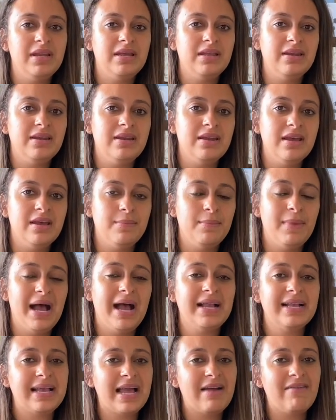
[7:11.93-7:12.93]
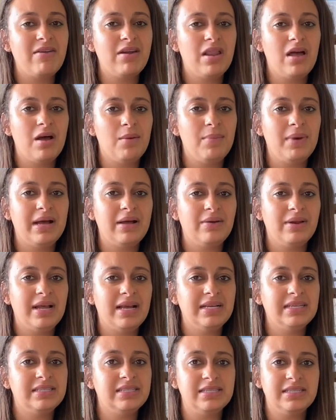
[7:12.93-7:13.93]
and I care a lot about
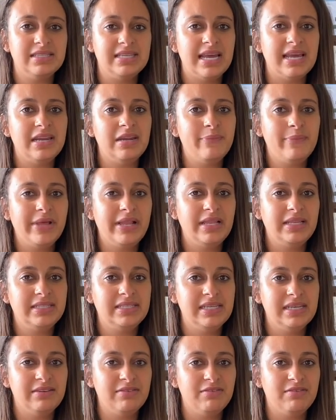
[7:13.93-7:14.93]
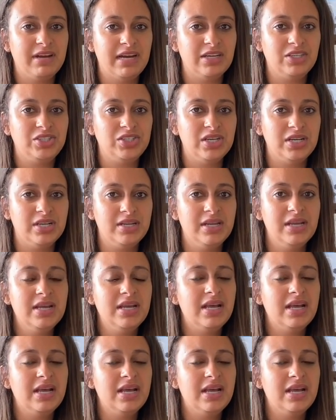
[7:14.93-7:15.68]
like sustainability in fashion,